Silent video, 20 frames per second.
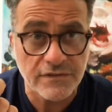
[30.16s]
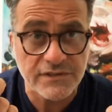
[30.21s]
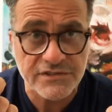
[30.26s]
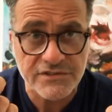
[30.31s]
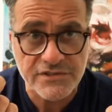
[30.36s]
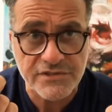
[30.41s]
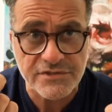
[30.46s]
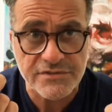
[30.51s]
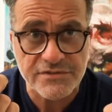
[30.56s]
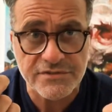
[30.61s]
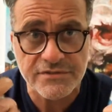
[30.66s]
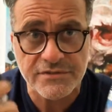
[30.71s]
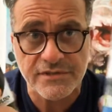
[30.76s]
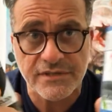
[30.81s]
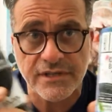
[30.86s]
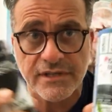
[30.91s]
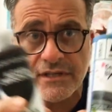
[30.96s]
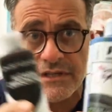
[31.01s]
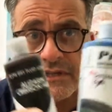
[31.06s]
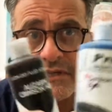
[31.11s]
finishers,
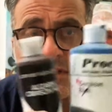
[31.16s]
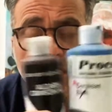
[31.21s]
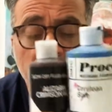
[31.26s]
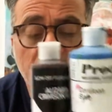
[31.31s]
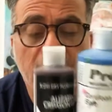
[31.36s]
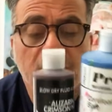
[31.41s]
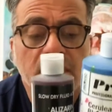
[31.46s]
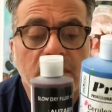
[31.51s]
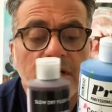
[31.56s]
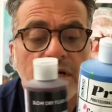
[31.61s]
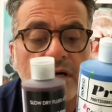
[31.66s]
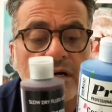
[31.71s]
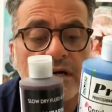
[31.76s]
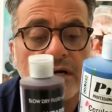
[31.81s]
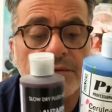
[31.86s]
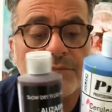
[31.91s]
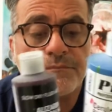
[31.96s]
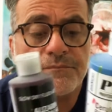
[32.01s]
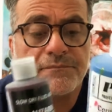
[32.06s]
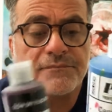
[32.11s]
okay?
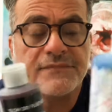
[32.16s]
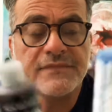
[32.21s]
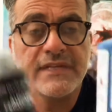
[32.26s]
Um,